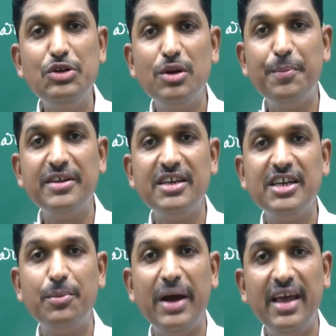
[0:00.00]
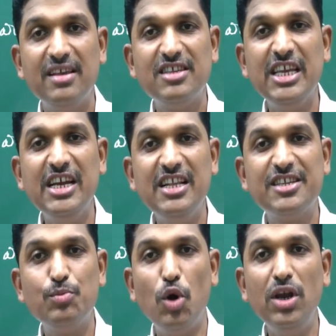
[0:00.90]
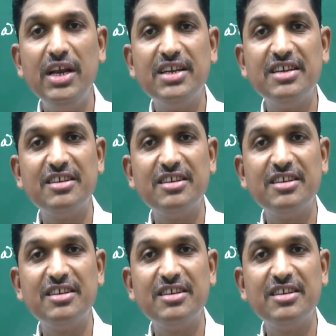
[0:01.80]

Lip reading: represented by single small letters